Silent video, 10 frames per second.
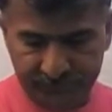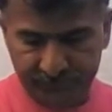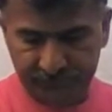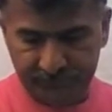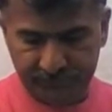
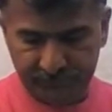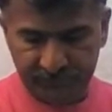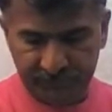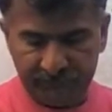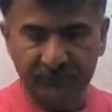Uh,
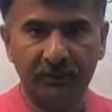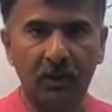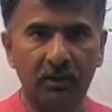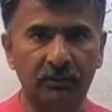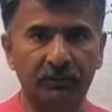sometimes the
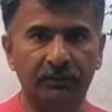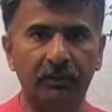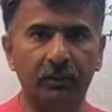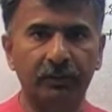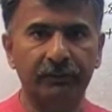doctors and
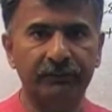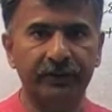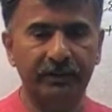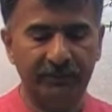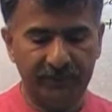lawyers, they
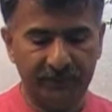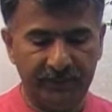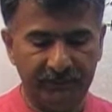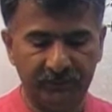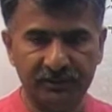have
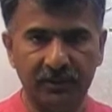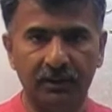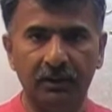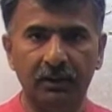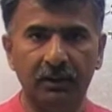handwritings which are
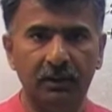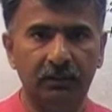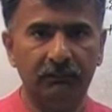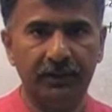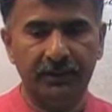
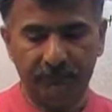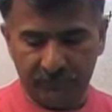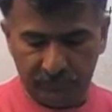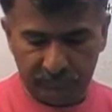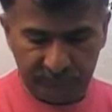very
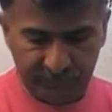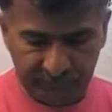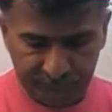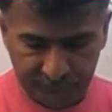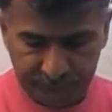difficult to
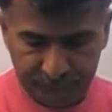decipher.